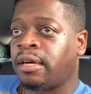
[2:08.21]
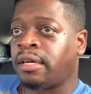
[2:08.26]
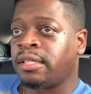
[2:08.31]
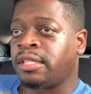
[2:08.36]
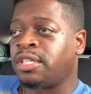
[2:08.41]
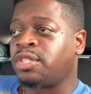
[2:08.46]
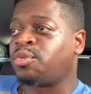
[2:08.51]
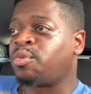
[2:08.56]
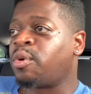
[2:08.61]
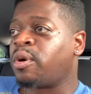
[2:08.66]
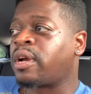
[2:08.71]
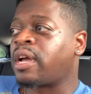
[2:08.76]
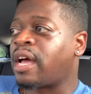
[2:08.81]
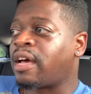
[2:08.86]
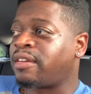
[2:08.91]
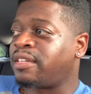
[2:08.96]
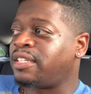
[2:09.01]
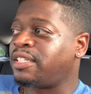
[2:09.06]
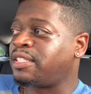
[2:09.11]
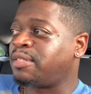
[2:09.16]
This
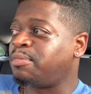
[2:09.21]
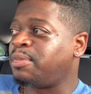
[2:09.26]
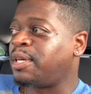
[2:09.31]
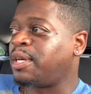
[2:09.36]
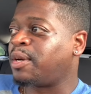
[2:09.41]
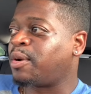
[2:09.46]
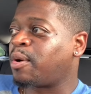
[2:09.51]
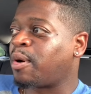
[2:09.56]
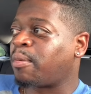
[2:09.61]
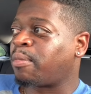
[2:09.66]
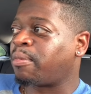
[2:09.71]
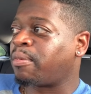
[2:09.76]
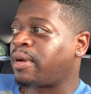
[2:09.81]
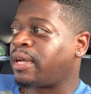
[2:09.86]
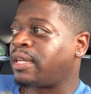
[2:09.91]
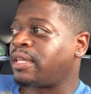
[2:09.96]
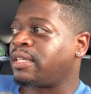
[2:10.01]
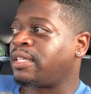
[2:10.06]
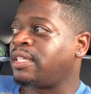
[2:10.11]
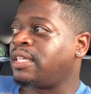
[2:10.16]
workout needs to be incorporated.